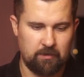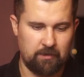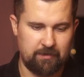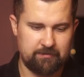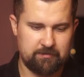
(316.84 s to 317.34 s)

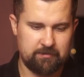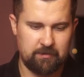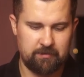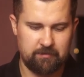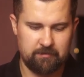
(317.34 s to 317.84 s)
Let's
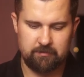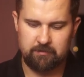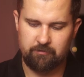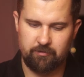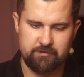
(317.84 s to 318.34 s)

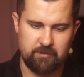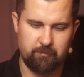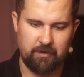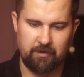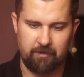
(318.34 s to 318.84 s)
increase it
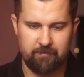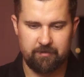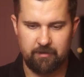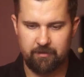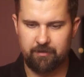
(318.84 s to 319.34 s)
by another
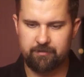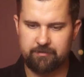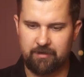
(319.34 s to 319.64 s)
10 years,